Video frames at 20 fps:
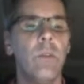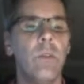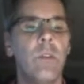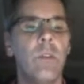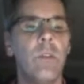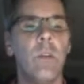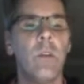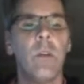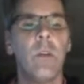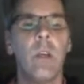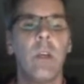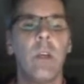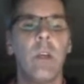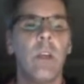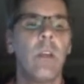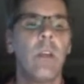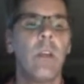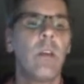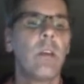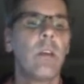So
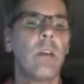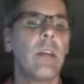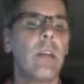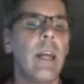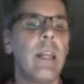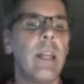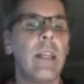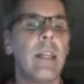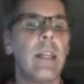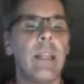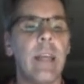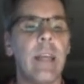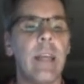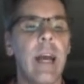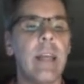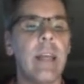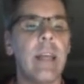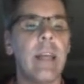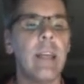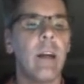you can kind of get the
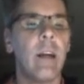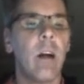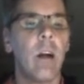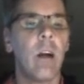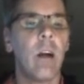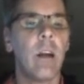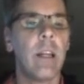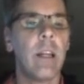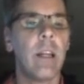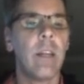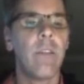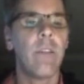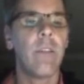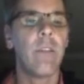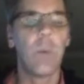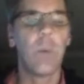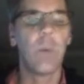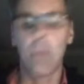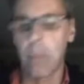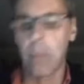idea already. If I
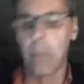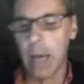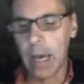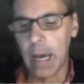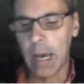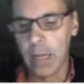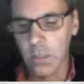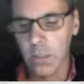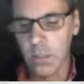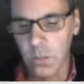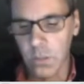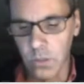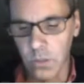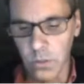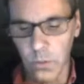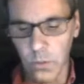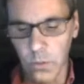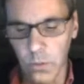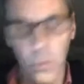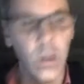went back
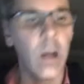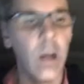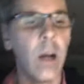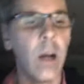to